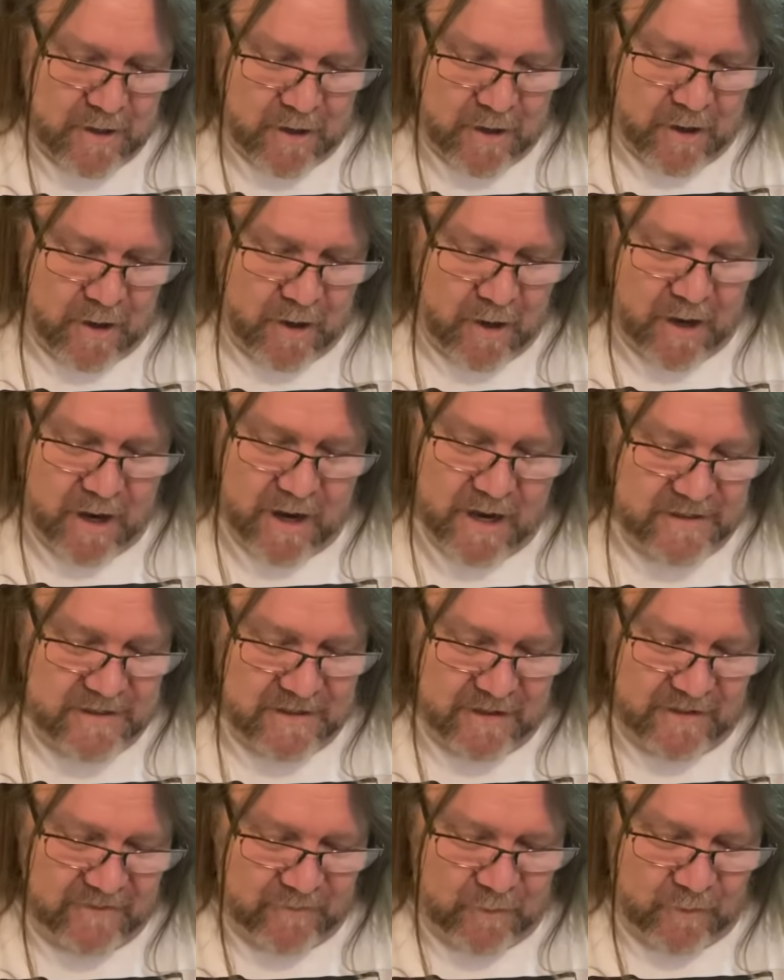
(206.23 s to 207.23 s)
And
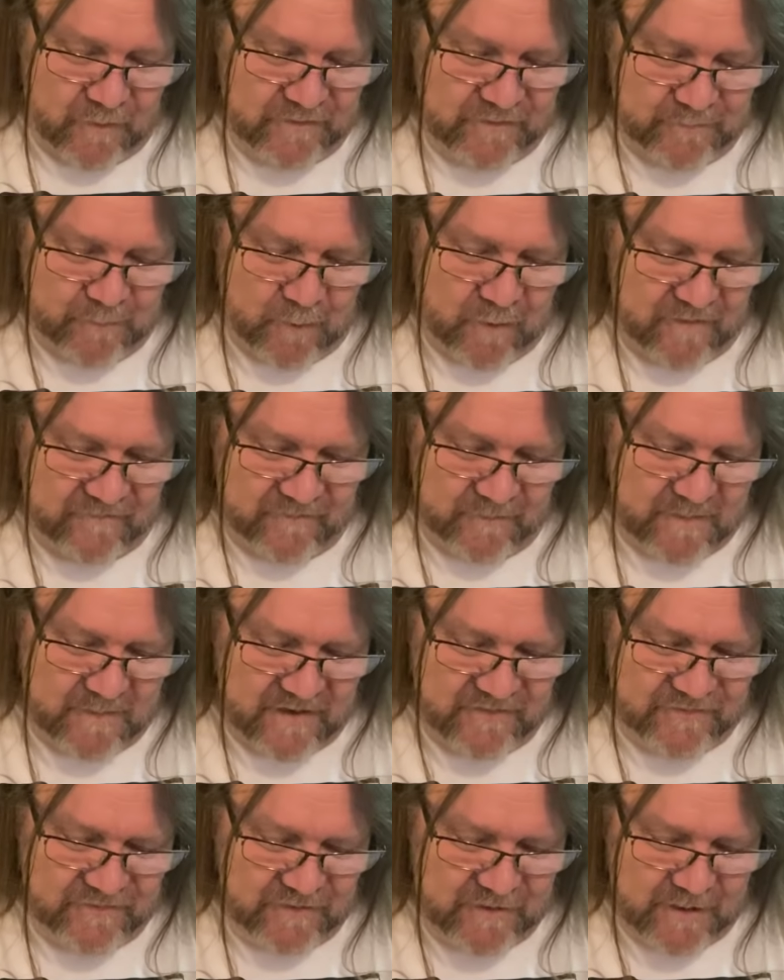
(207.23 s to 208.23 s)
then, of course, more
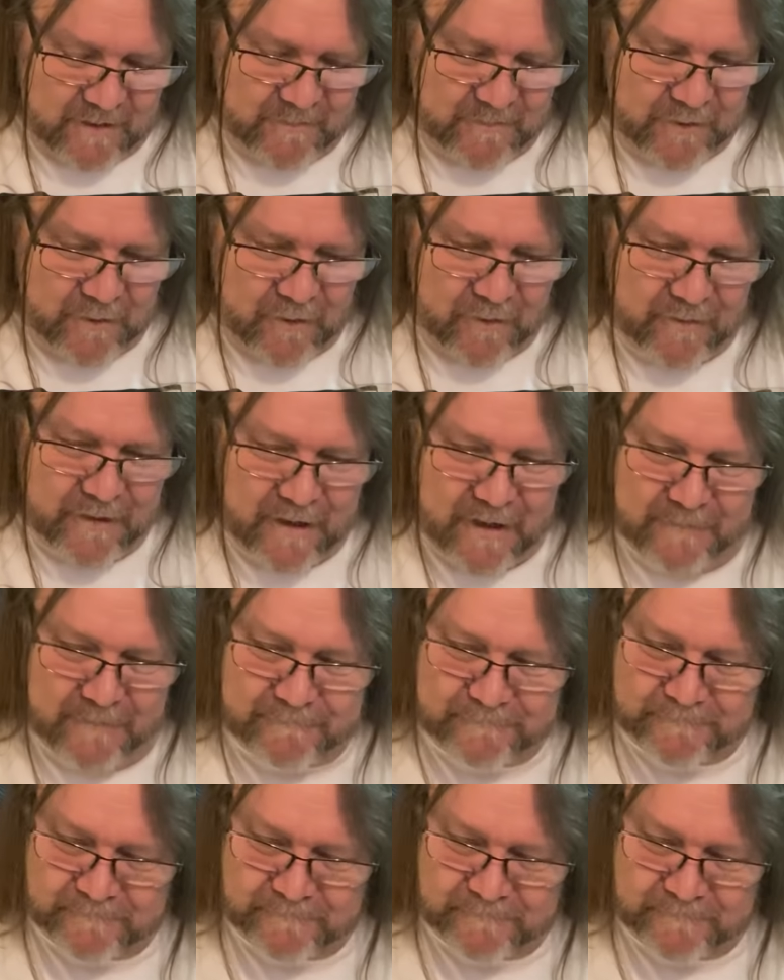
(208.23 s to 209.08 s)
information coming, all that.